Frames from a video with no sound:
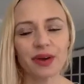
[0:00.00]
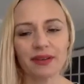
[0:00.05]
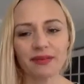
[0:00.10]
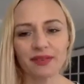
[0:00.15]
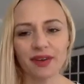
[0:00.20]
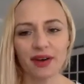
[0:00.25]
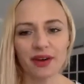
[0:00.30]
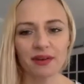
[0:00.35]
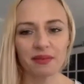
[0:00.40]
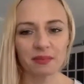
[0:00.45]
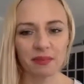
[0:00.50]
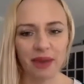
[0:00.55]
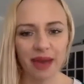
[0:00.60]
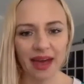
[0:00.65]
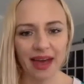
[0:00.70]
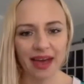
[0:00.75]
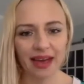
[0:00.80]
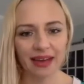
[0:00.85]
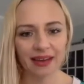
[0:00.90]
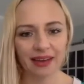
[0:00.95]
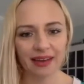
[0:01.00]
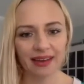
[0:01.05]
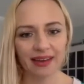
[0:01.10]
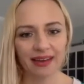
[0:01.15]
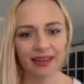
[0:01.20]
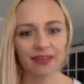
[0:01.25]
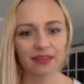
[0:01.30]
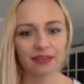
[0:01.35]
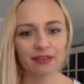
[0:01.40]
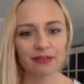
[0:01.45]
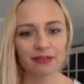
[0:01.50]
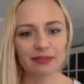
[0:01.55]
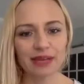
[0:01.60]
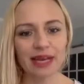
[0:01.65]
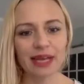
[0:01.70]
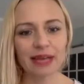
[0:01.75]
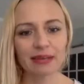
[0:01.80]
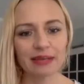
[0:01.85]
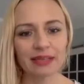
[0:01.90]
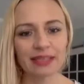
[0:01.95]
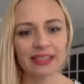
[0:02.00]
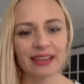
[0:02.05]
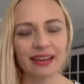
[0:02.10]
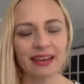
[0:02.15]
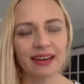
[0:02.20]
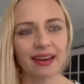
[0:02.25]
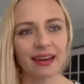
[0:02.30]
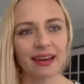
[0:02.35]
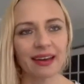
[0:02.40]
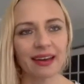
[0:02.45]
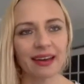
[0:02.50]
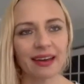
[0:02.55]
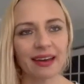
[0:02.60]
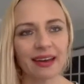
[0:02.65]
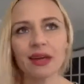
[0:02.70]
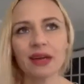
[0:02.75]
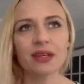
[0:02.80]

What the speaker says: I've gone back from time to time